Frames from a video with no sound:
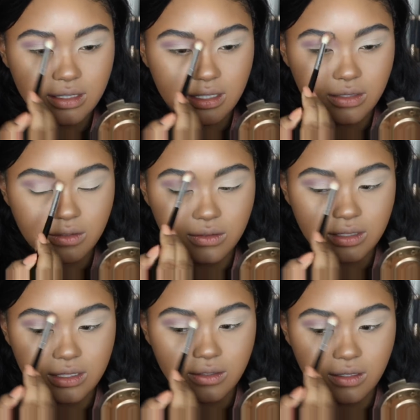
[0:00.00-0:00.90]
And I'll go
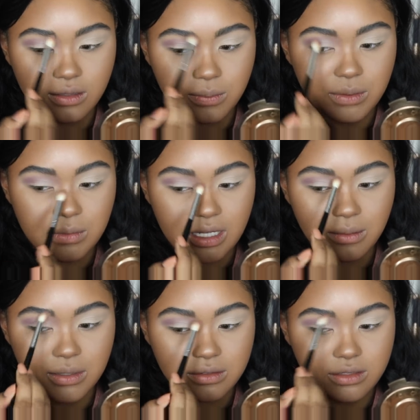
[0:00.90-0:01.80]
like all up in my
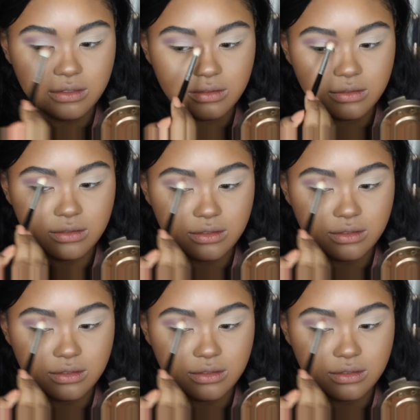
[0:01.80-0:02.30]
eyebrow too.